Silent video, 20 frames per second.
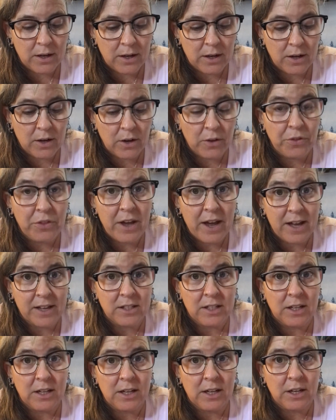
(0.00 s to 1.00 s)
Oh,
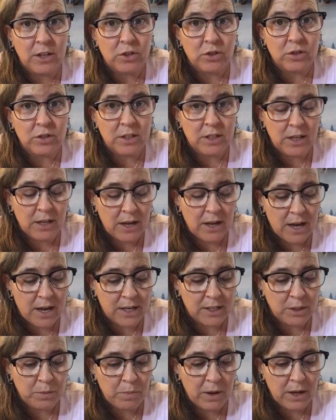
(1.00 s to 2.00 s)
that's an interesting
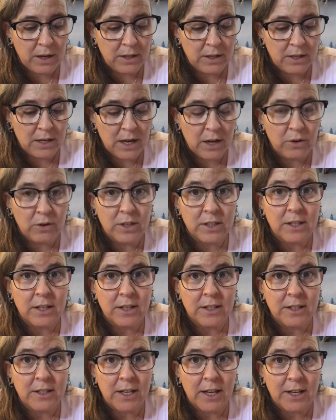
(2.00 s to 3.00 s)
aspect now,
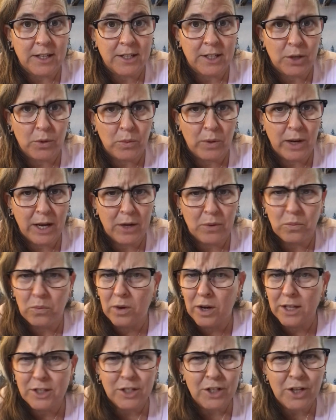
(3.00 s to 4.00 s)
isn't it? Wait,
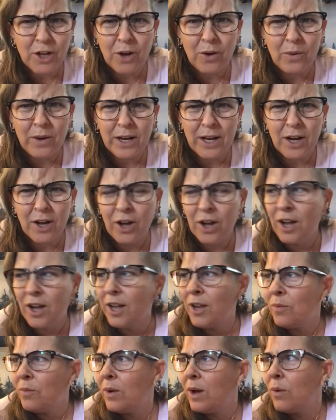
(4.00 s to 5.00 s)
what's going
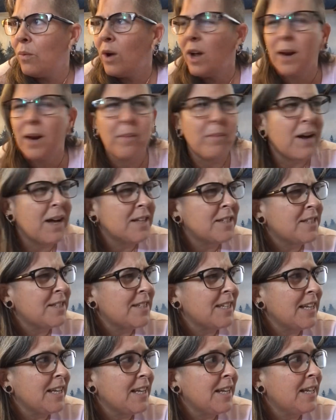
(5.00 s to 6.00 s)
on? What am I
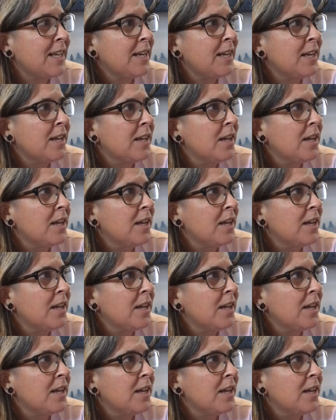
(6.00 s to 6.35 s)
seeing?